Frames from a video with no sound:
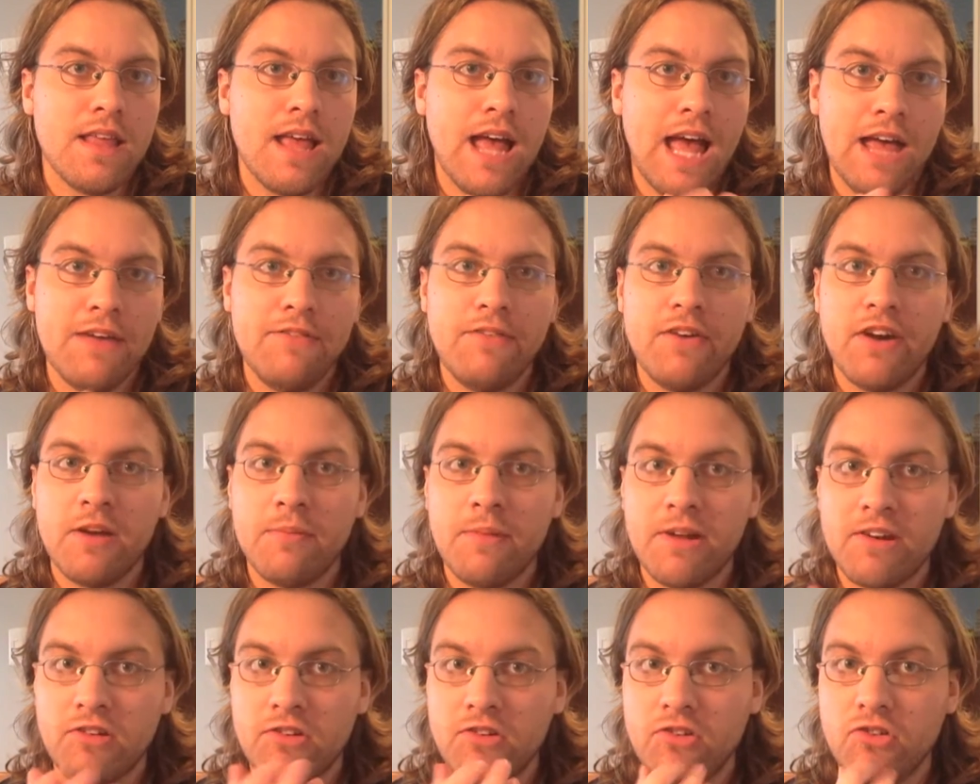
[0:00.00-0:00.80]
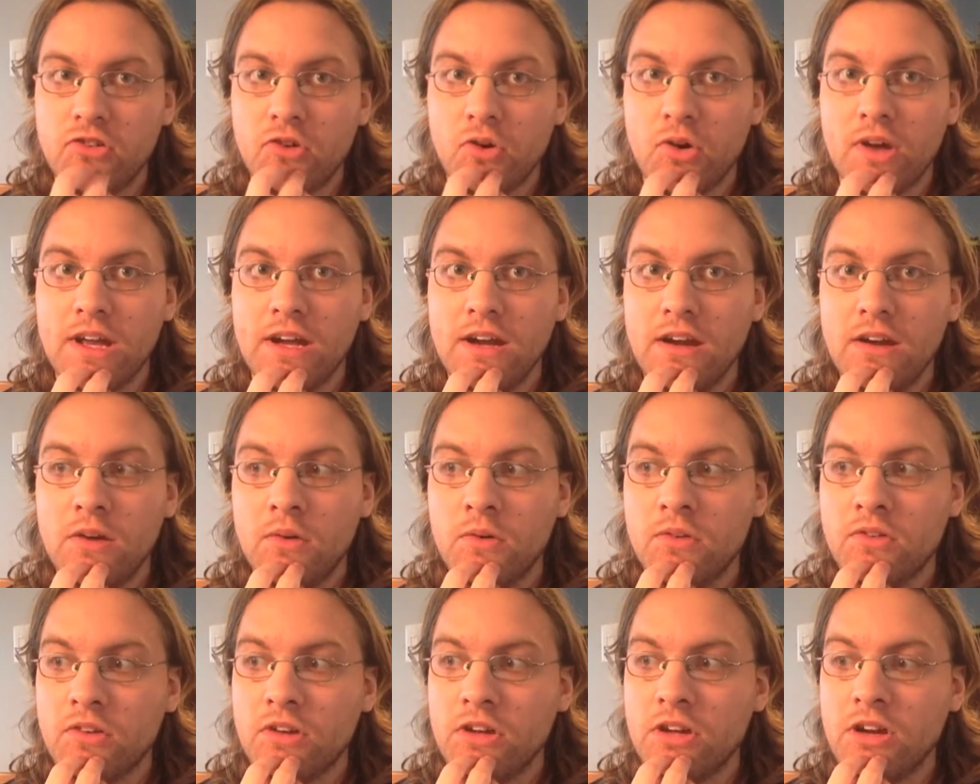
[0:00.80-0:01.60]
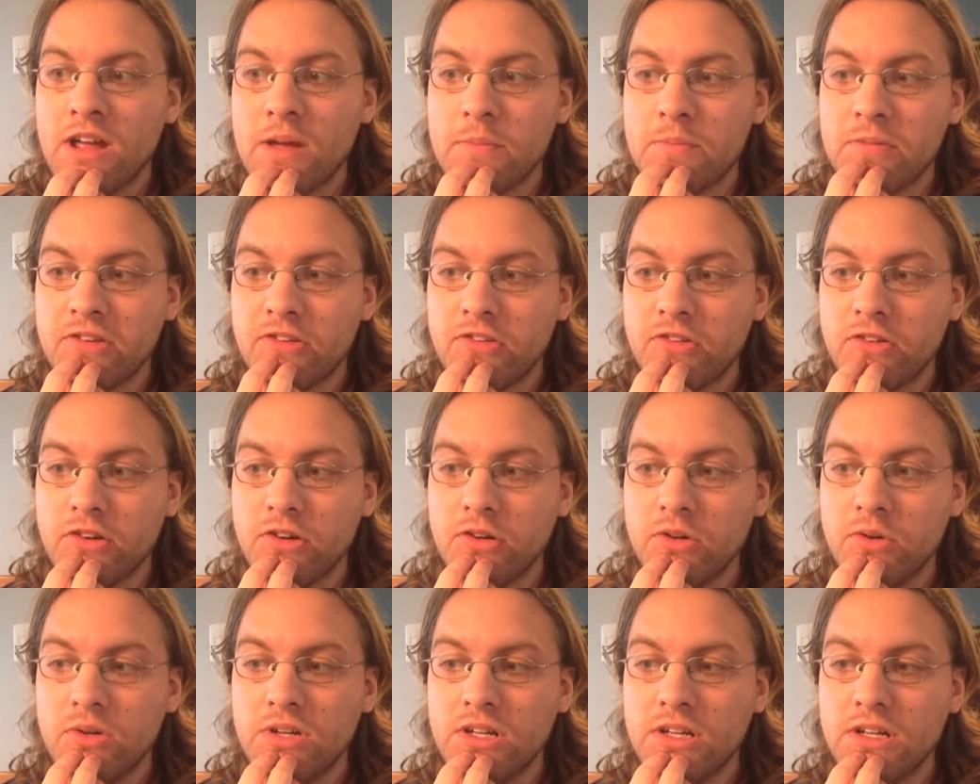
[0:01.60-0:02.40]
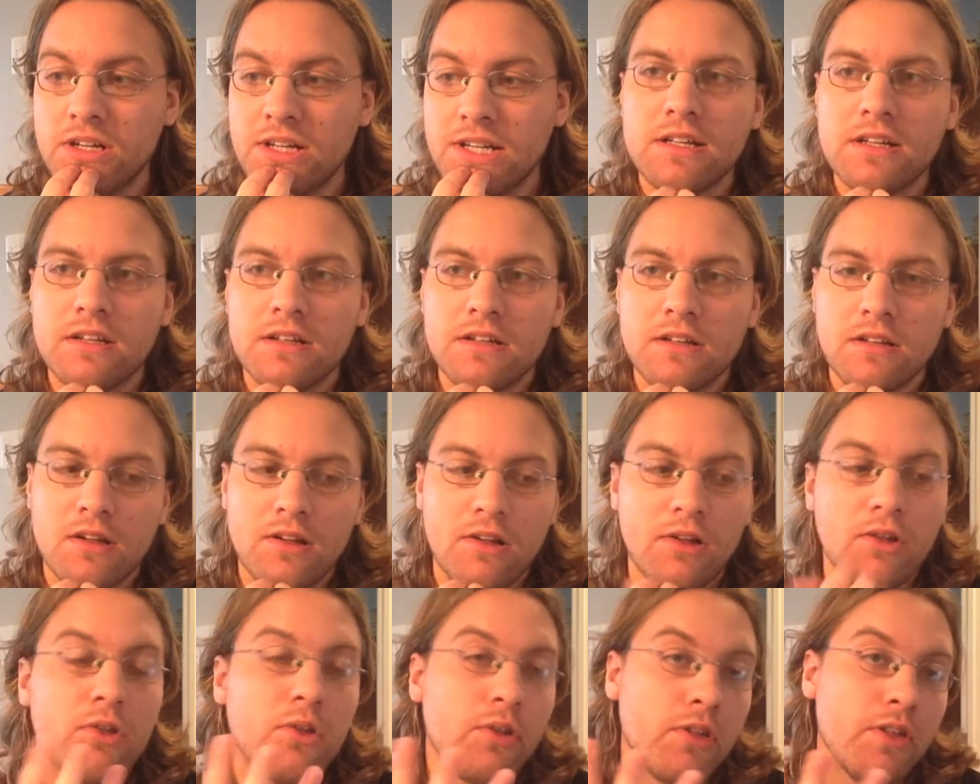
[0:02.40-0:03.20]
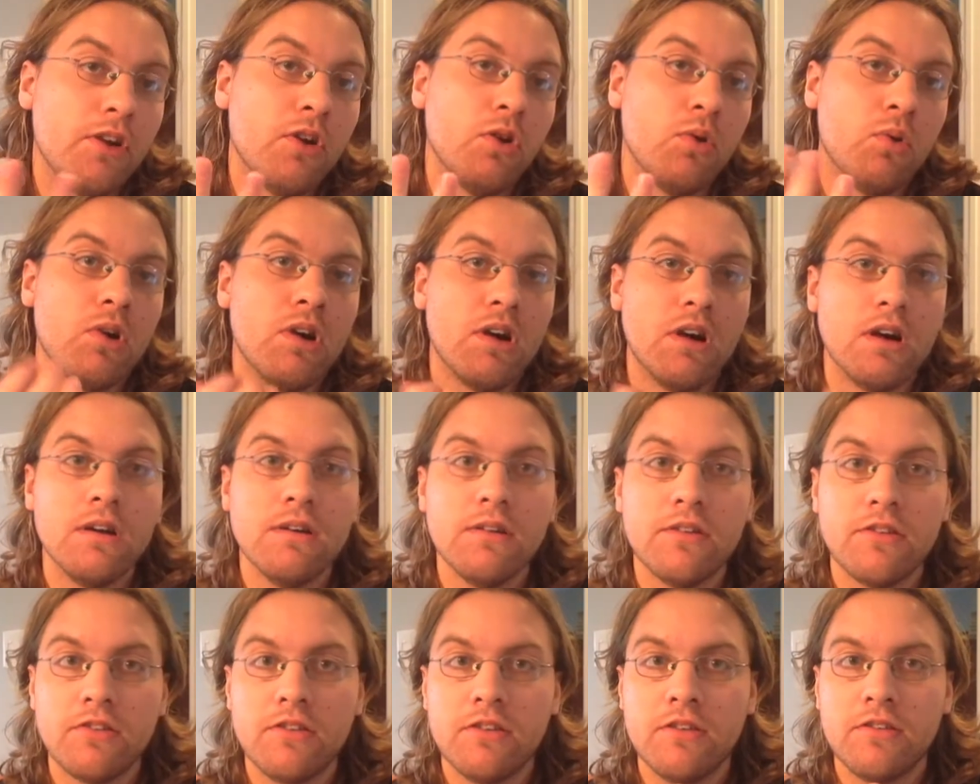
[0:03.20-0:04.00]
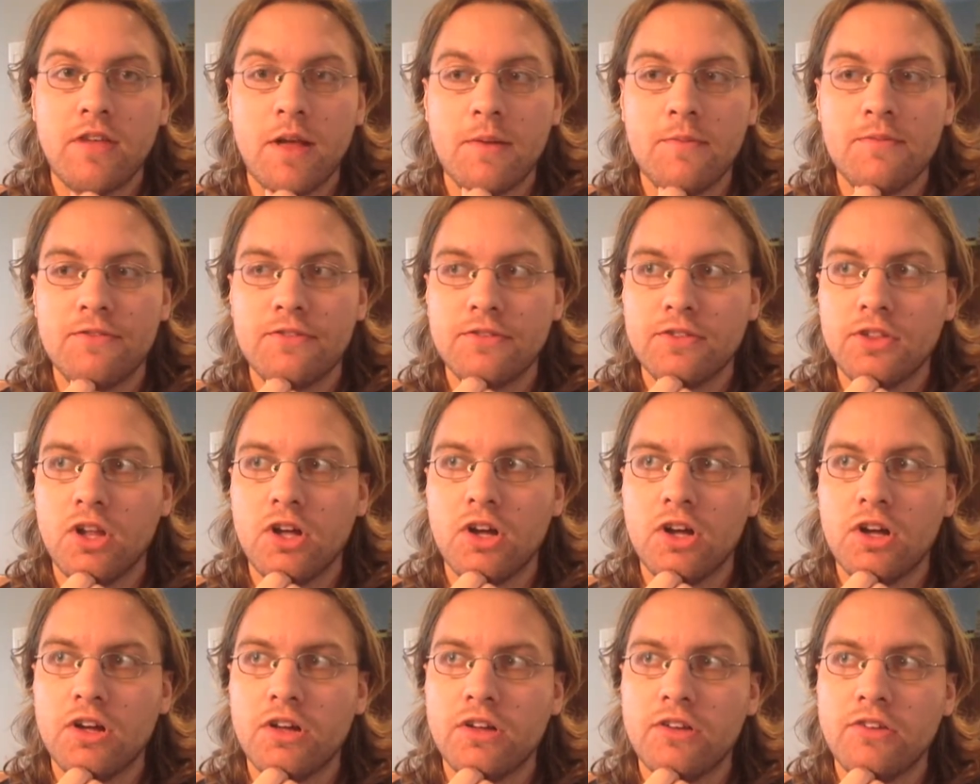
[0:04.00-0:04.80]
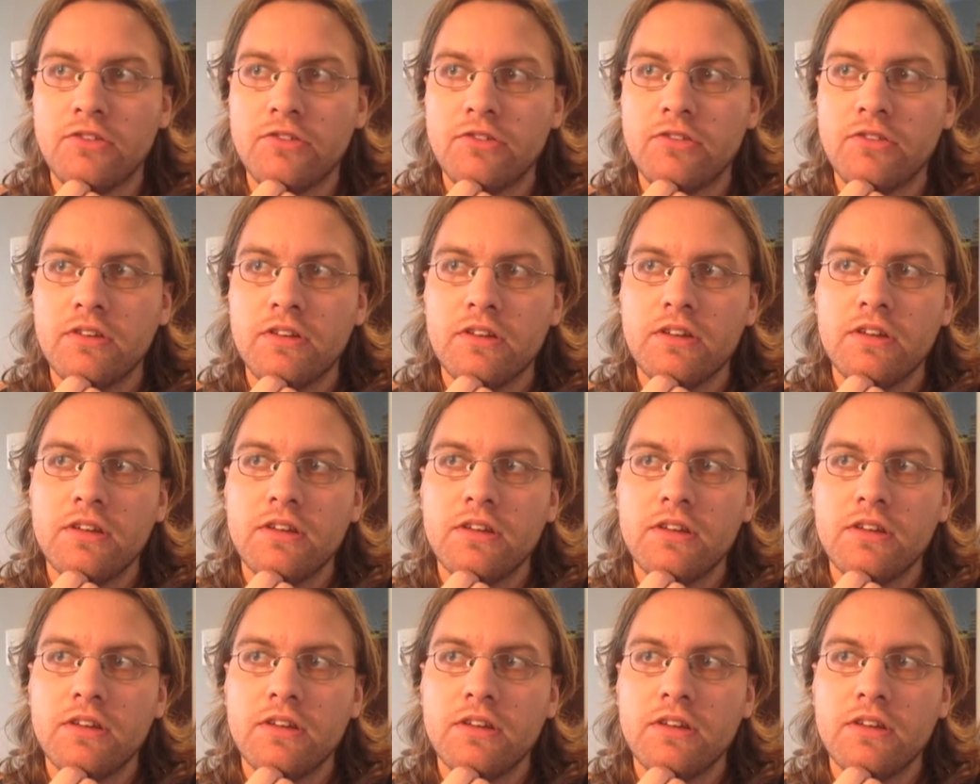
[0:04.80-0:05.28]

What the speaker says: I very much enjoyed it. It was a good episode, although there were some flaws.